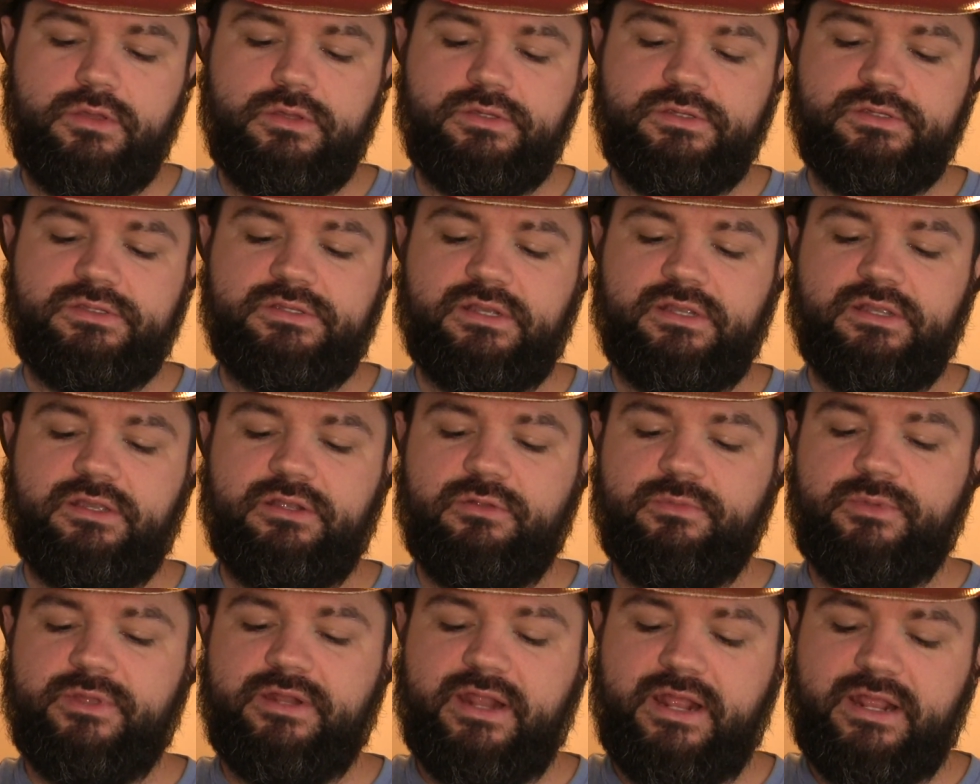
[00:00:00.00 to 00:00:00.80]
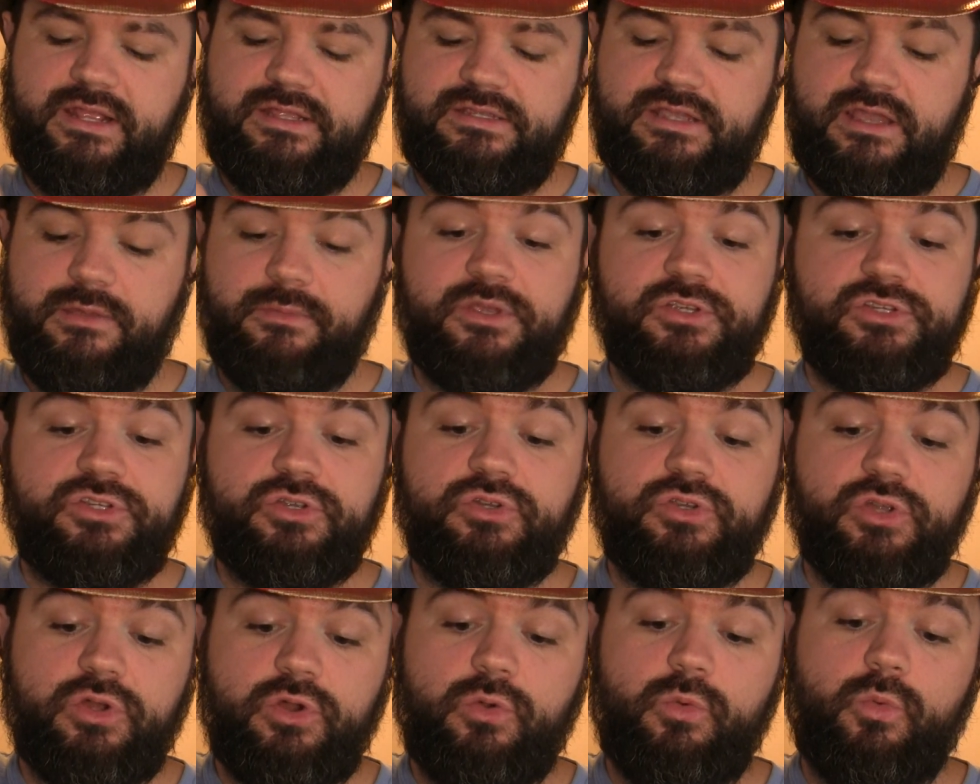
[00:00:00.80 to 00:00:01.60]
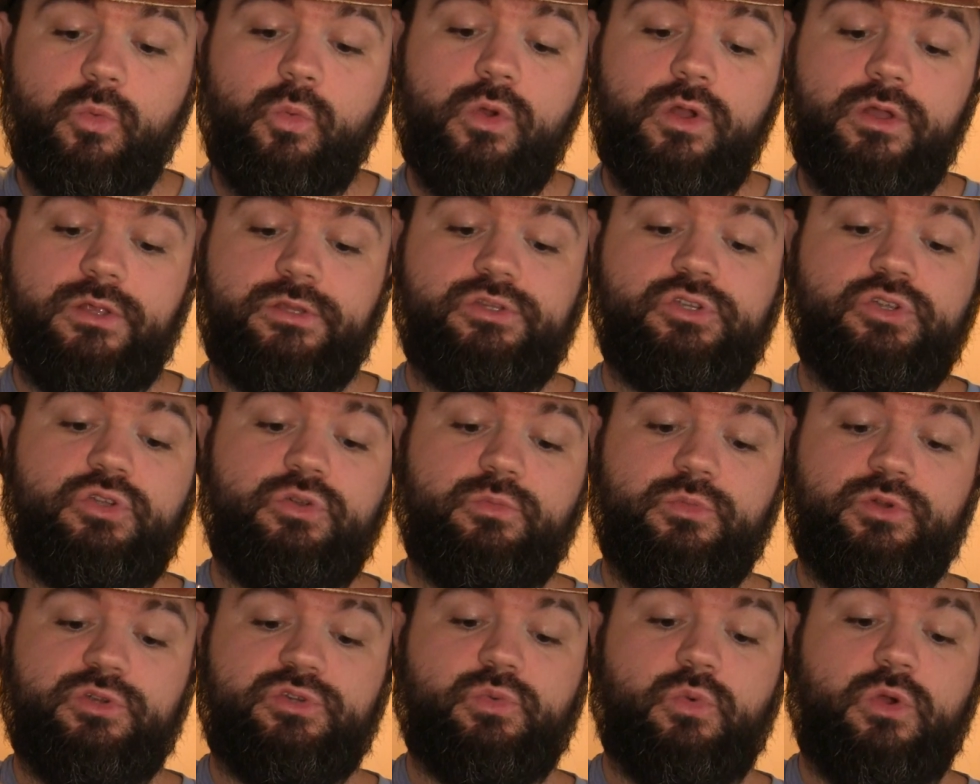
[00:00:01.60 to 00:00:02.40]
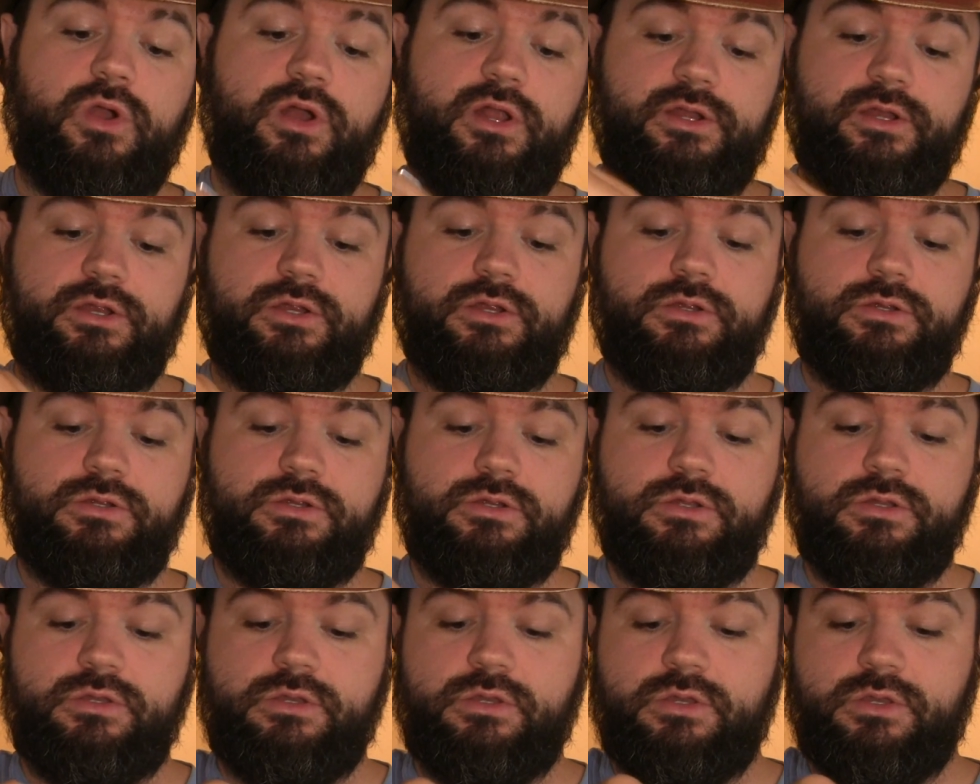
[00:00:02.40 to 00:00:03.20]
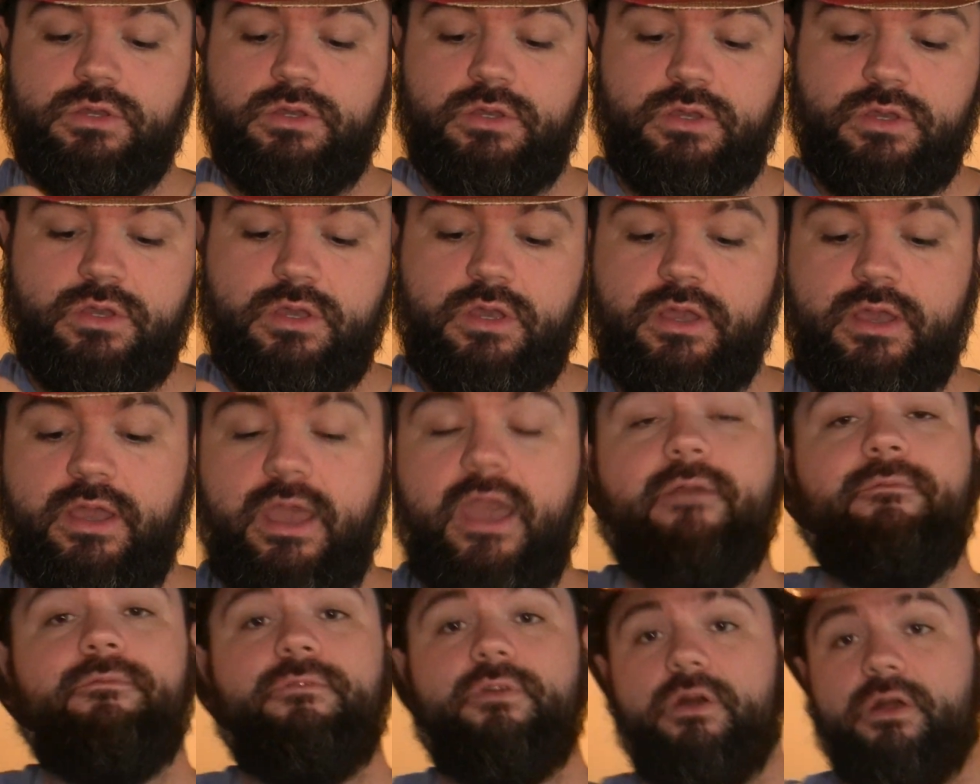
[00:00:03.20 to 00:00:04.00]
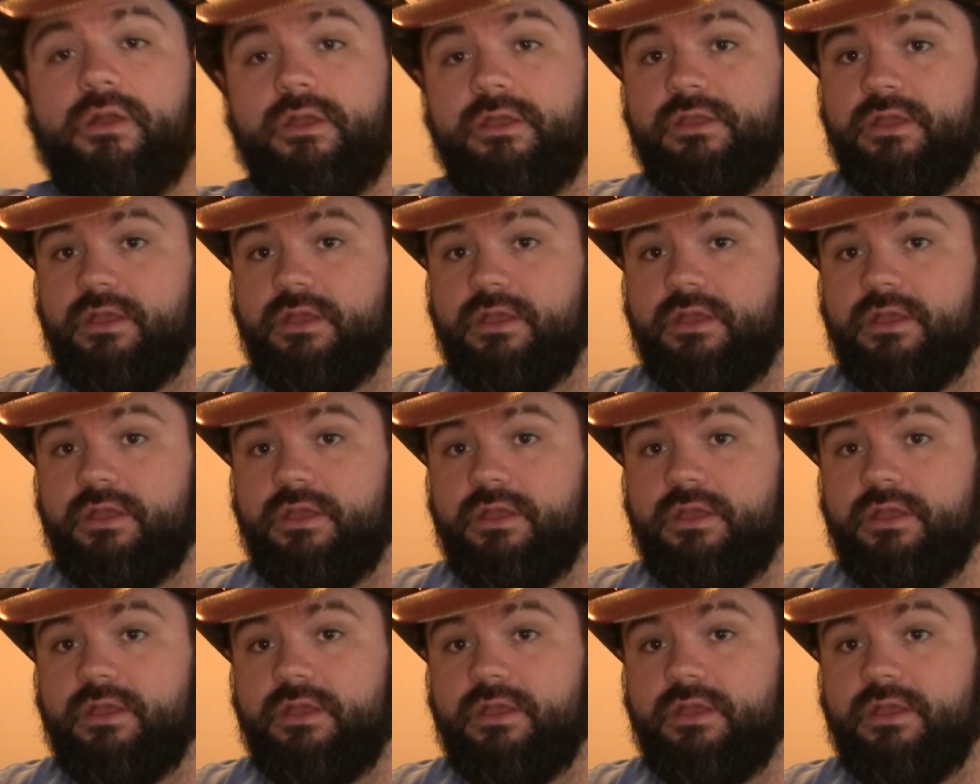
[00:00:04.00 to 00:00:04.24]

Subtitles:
Just a little bit at a time, because you don't want too much water and fuck